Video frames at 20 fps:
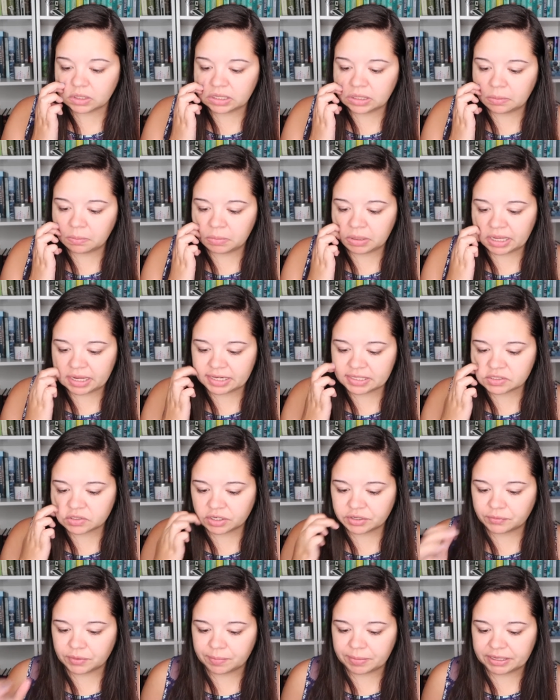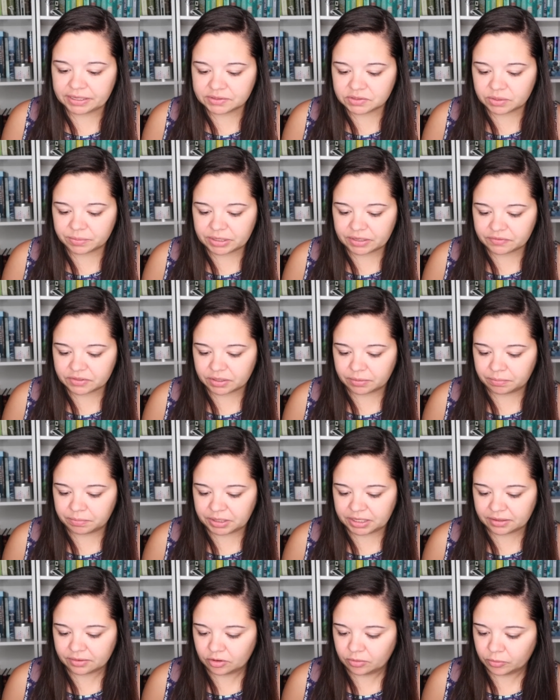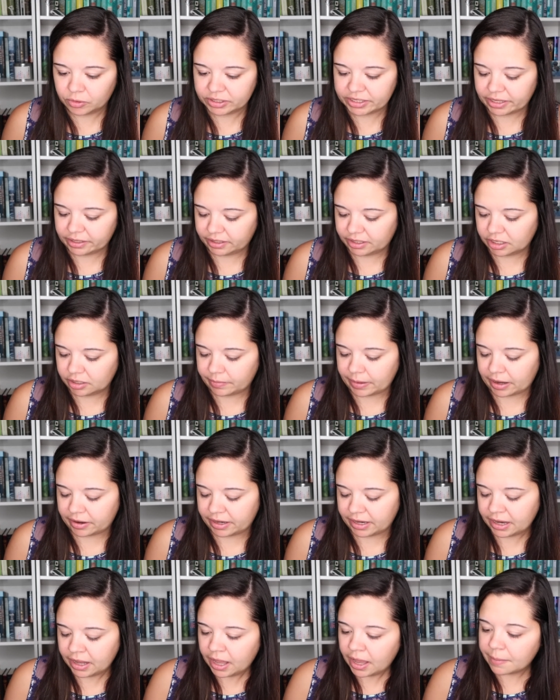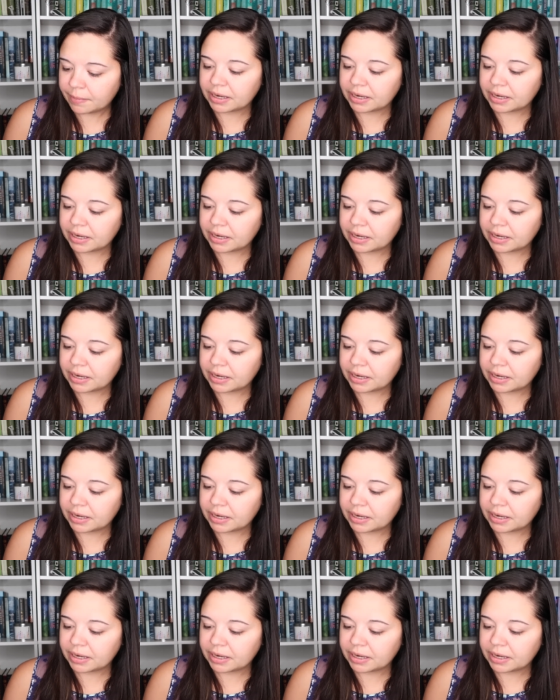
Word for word: one, but it started ripping, so I'm gonna have to be a little more delicate about it.